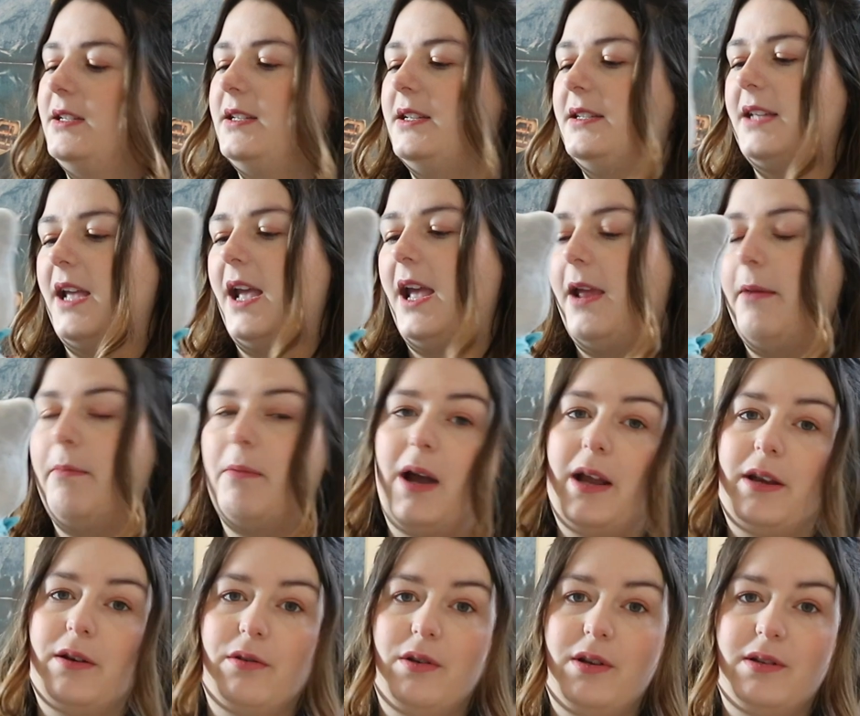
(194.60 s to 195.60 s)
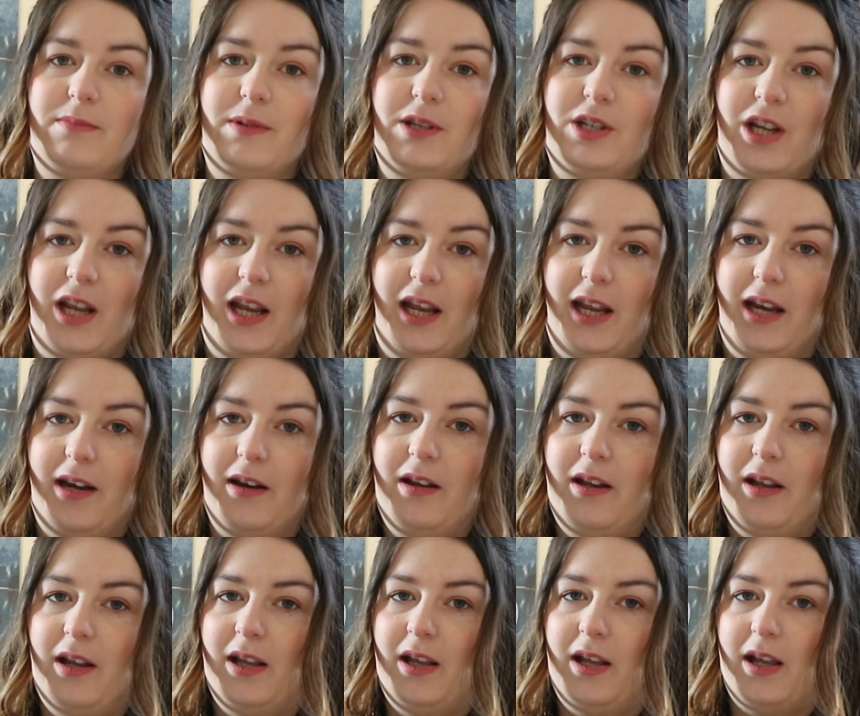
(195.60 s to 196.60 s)
this is a white noise
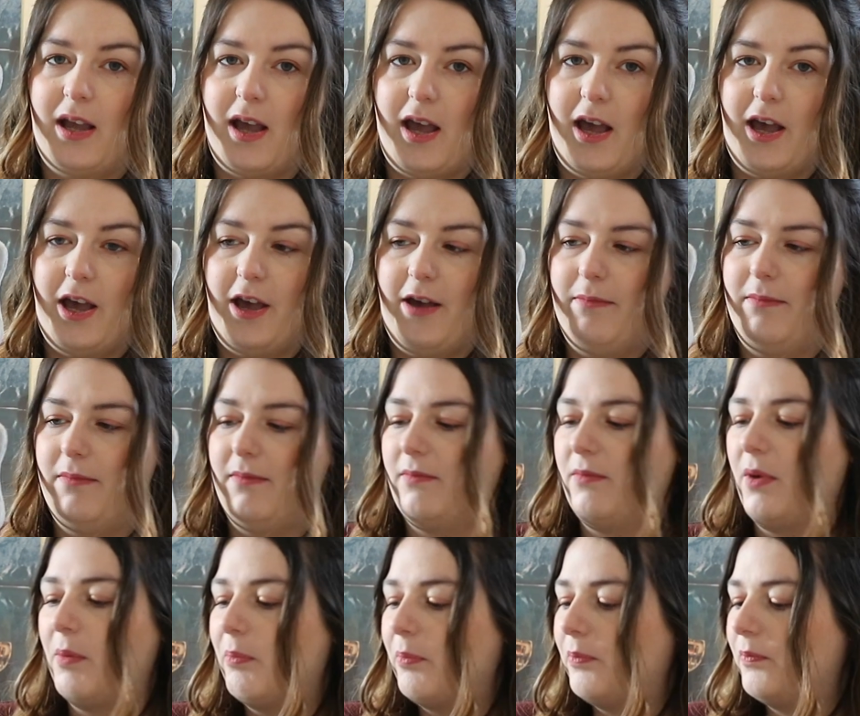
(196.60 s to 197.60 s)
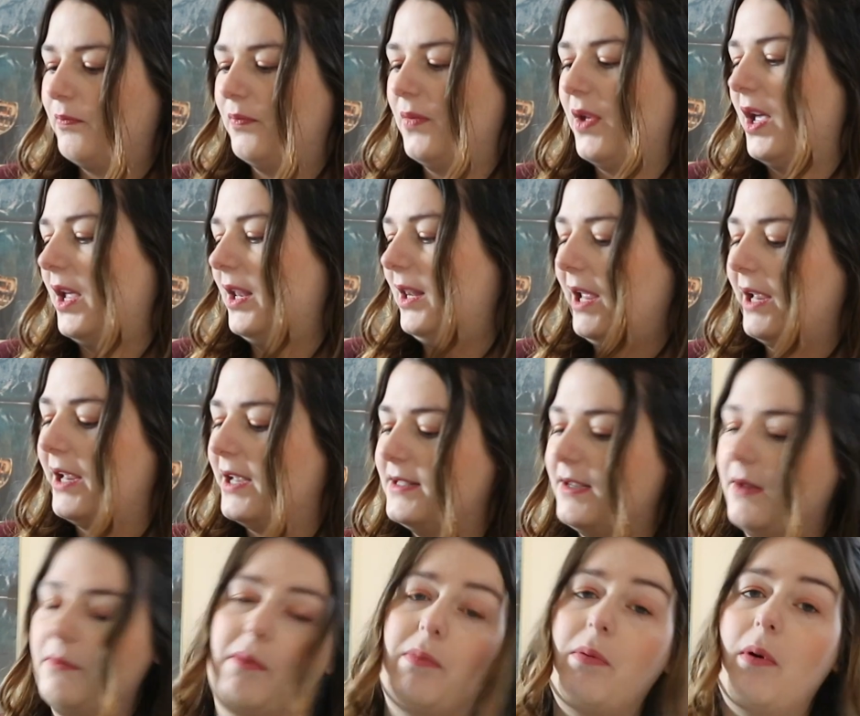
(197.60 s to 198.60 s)
machine. Like I
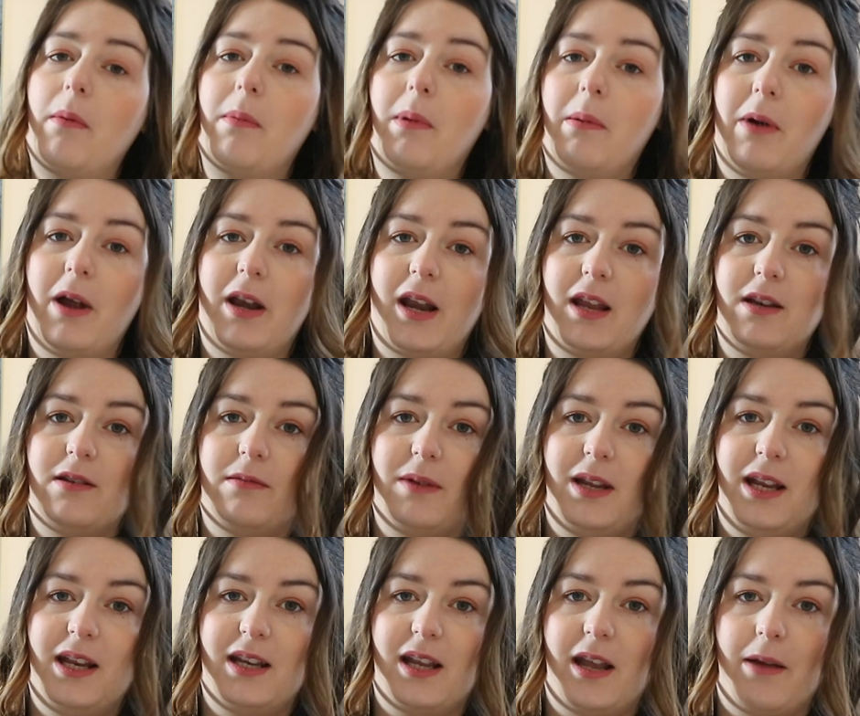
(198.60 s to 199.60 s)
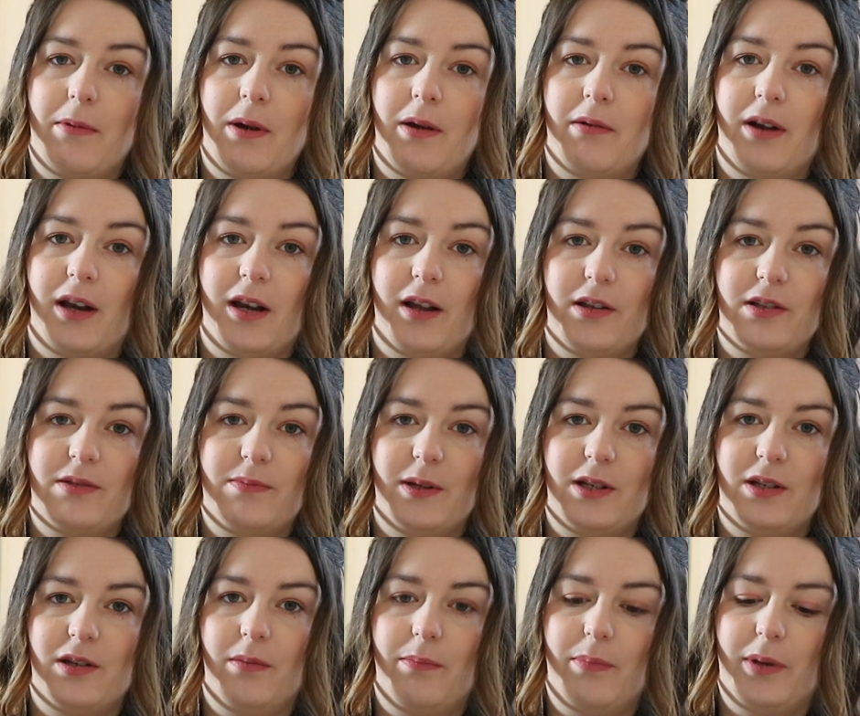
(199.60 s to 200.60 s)
said, we probably won't end up needing it while we're in
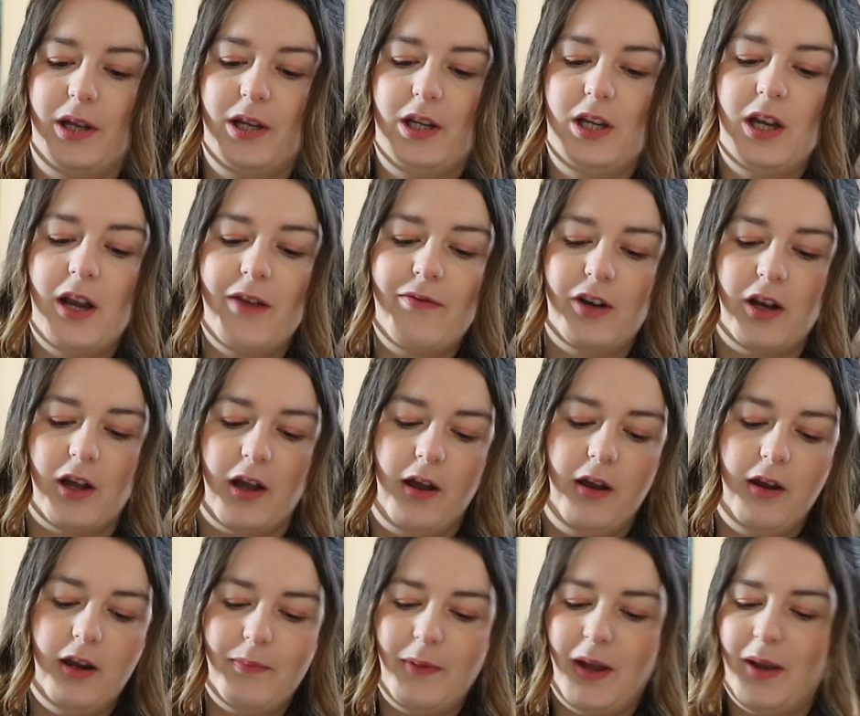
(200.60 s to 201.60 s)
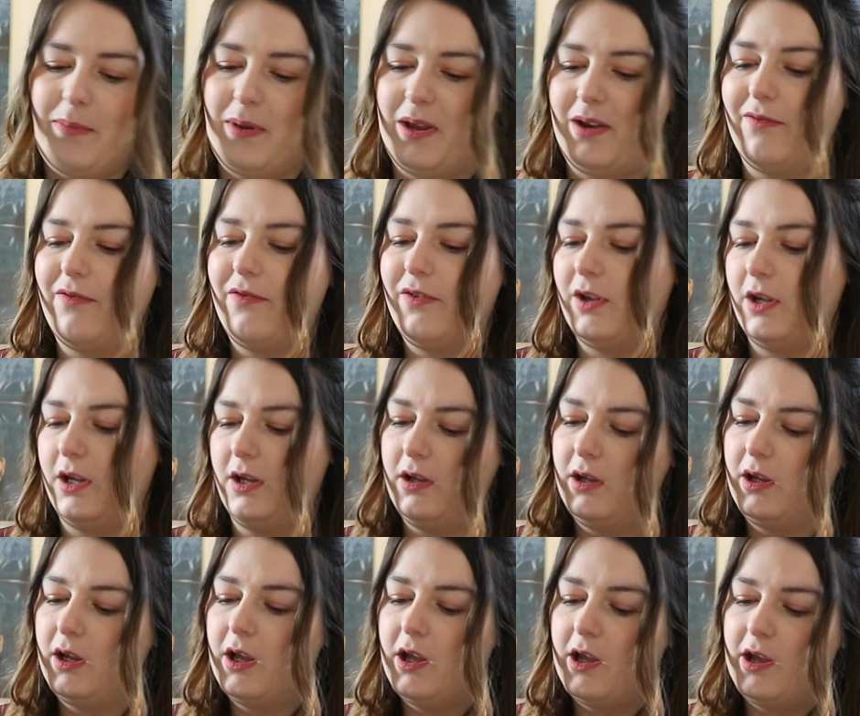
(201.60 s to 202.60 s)
hospital, but you never know. You might be in for
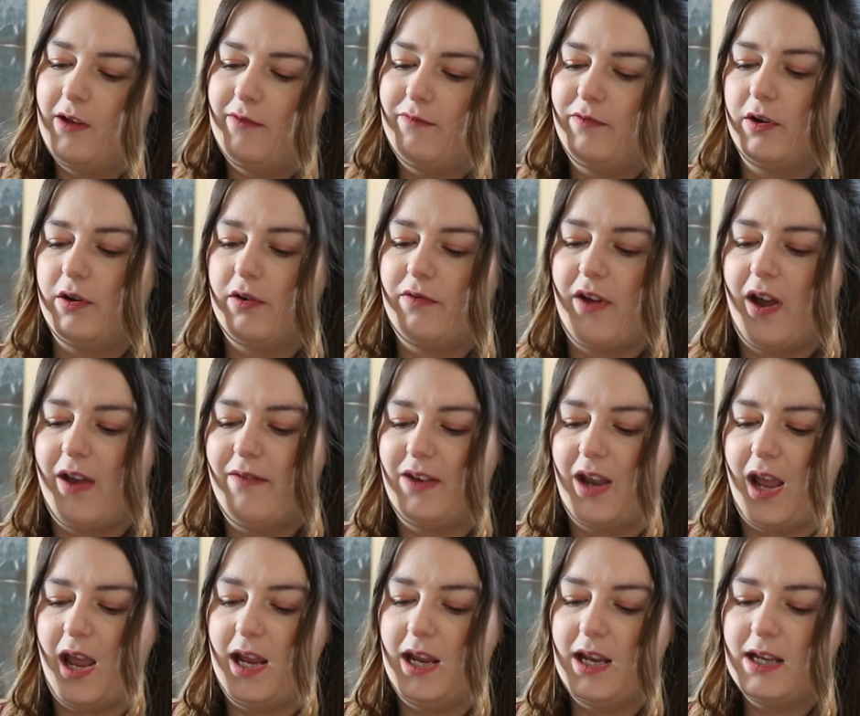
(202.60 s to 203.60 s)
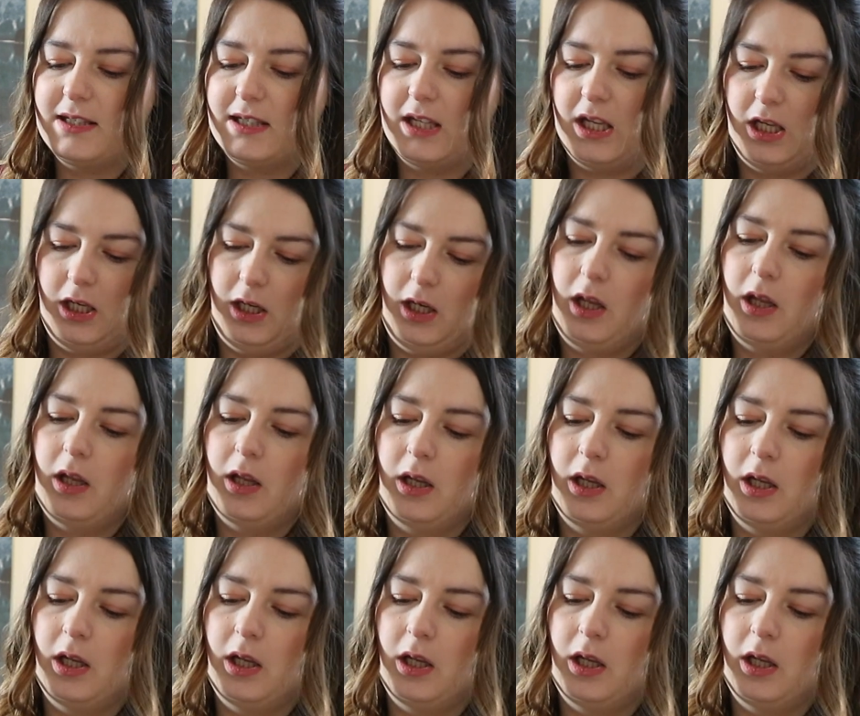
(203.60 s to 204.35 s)
4 or 5 days, and